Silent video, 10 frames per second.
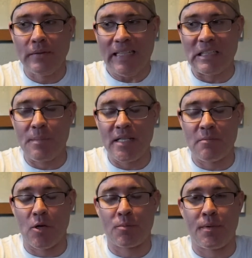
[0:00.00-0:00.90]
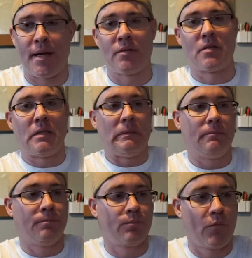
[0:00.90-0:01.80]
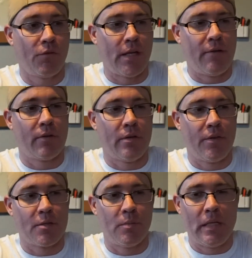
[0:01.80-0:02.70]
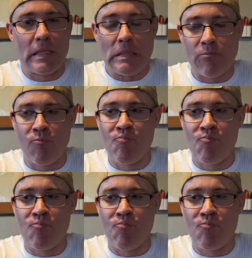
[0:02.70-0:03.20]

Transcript: That to me is the most pronounced flavor of this blend.